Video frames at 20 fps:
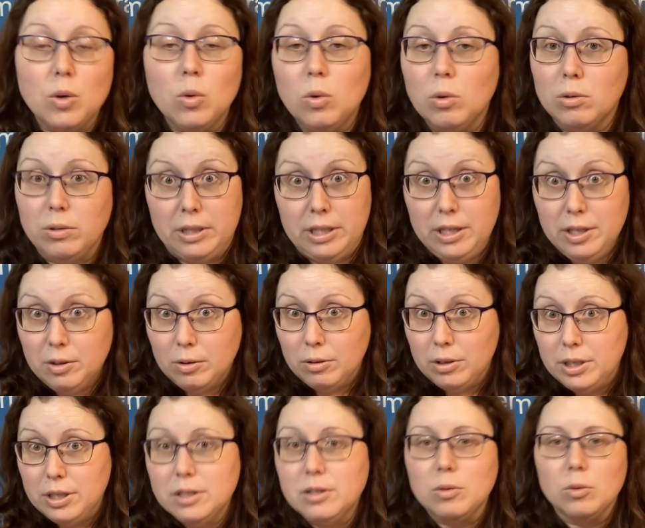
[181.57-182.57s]
or
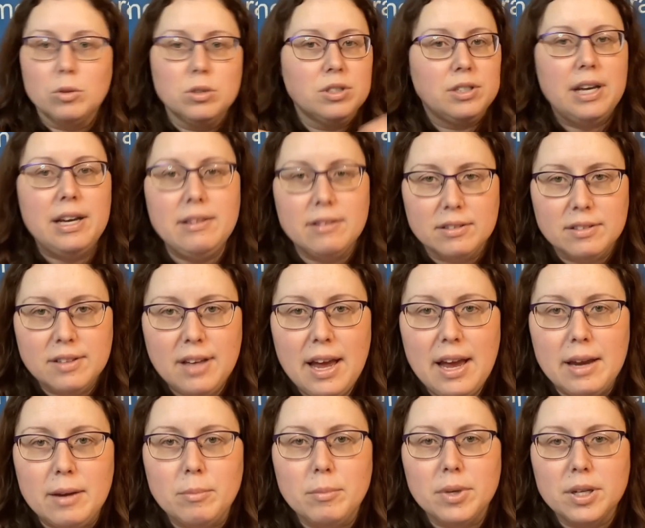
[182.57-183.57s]
decrease or stay the
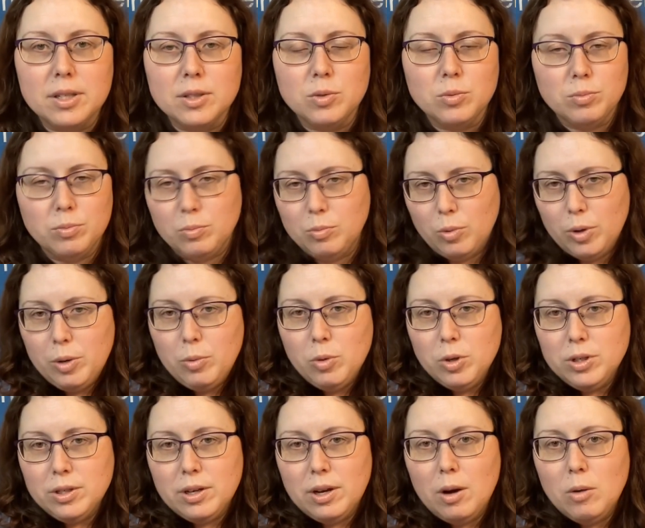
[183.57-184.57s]
same because we
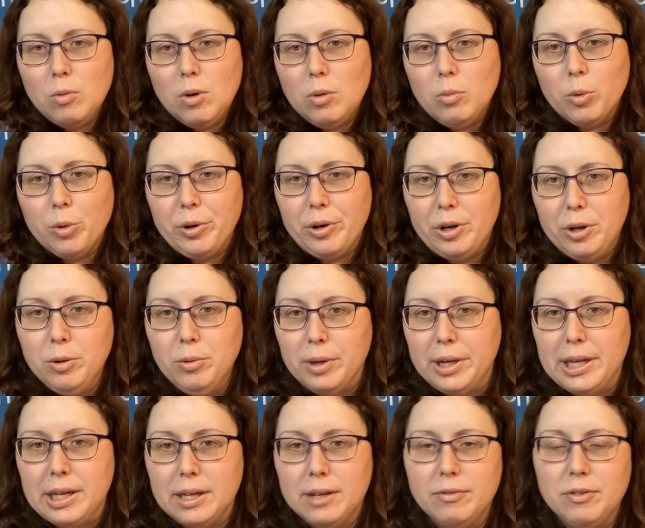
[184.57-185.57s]
wouldn't know what we're
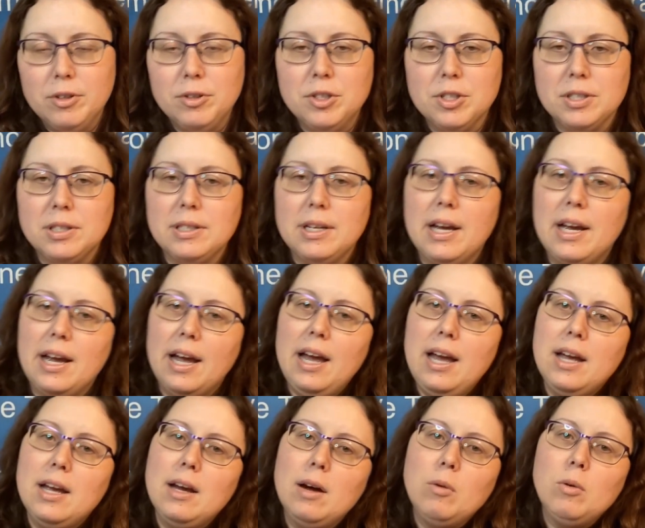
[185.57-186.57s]
doing if you just say,
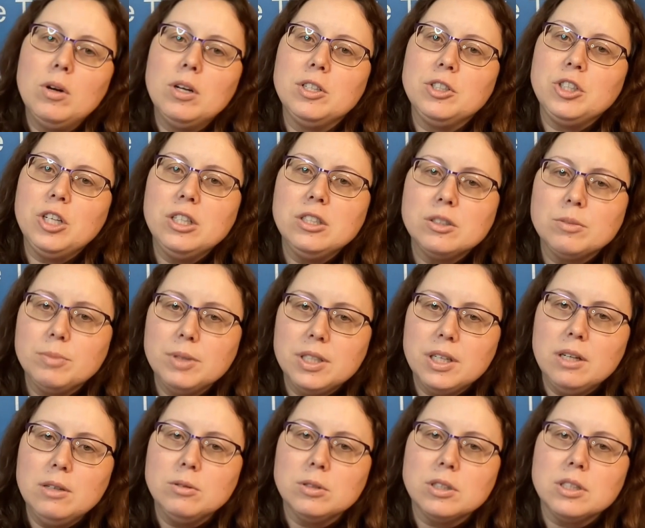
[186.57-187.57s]
Hey, I want to change my
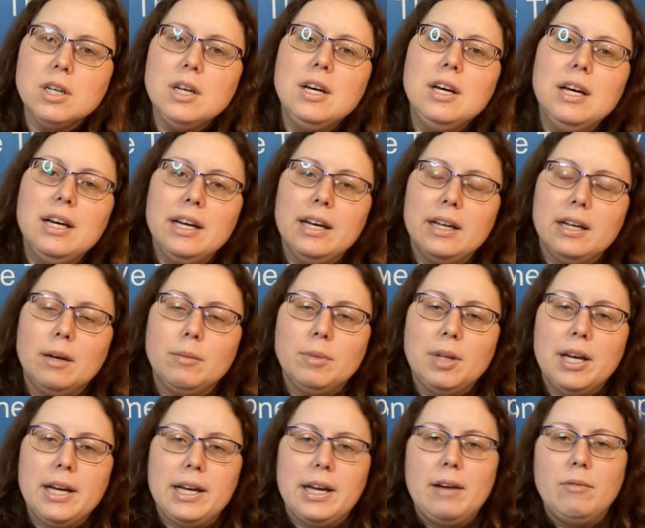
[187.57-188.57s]
dose. And I'm
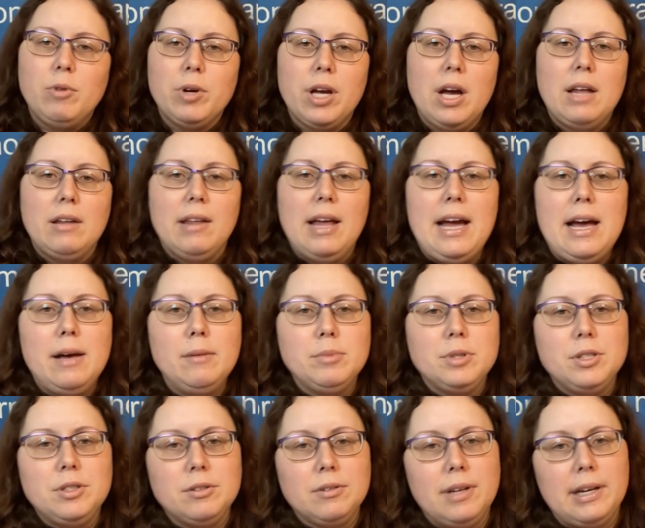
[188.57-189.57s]
like, Have we got labs?
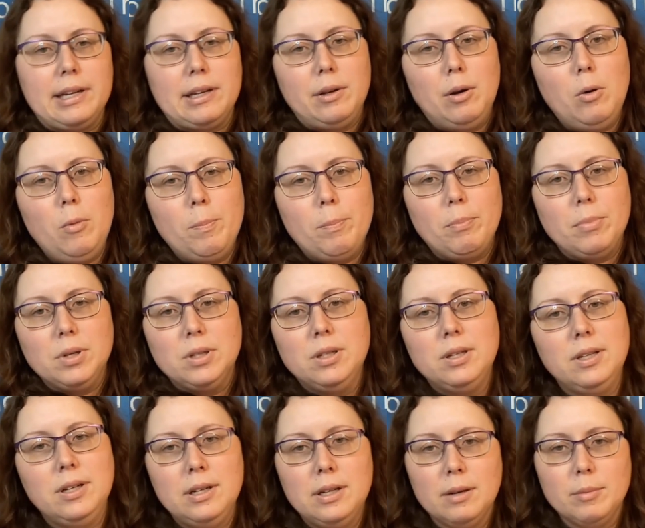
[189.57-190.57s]
And you're like, Nope.
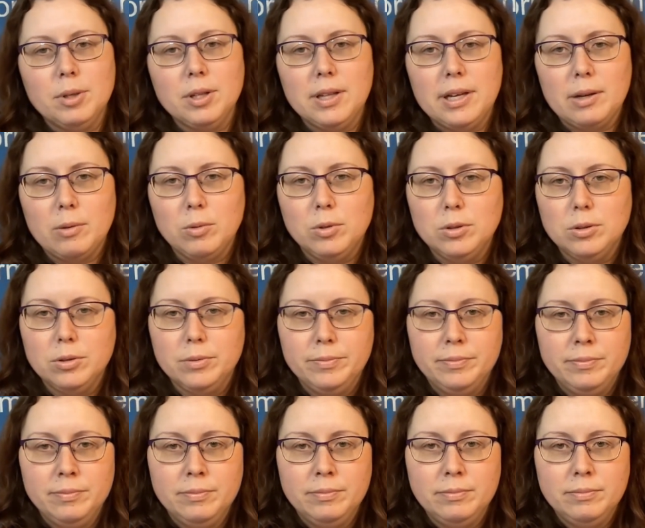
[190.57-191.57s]
I'd be like, Well,
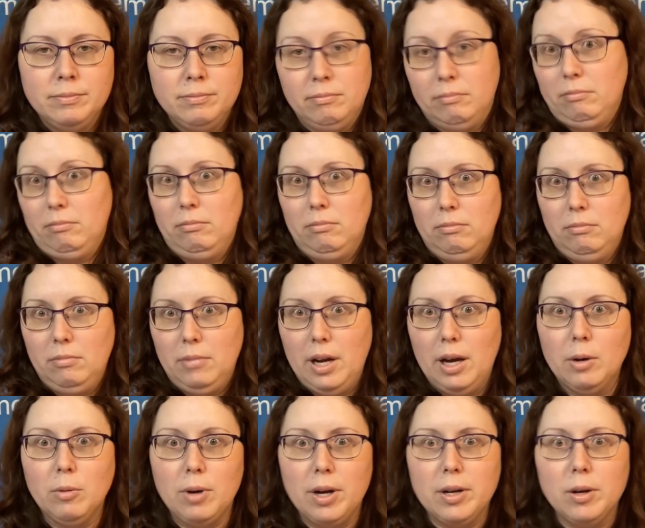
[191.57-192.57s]

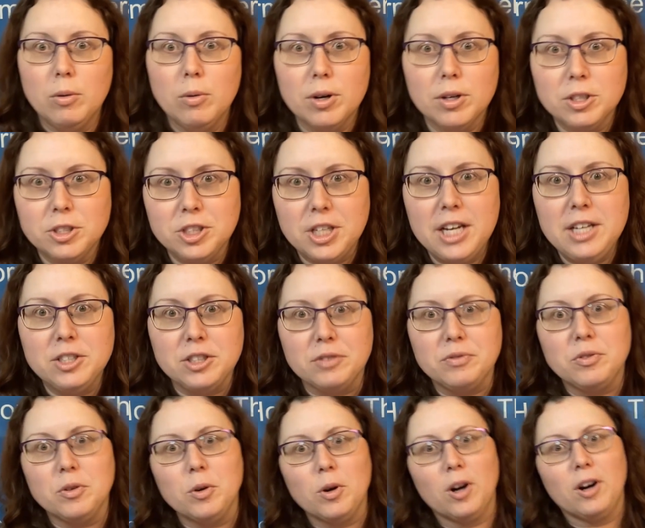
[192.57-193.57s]
how do I know where to change
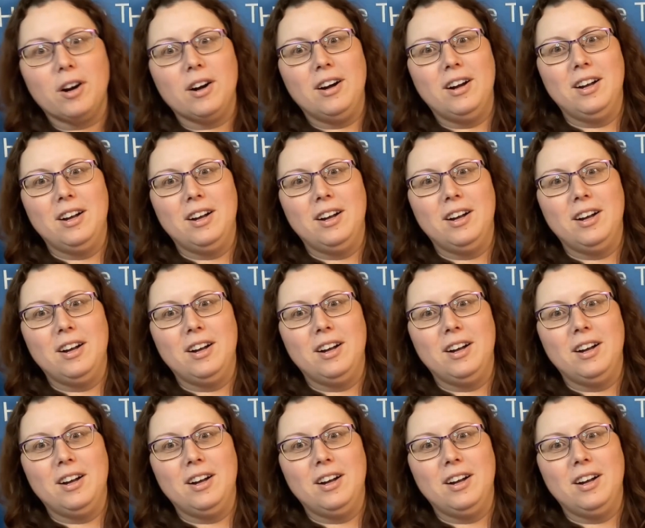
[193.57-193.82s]
it for?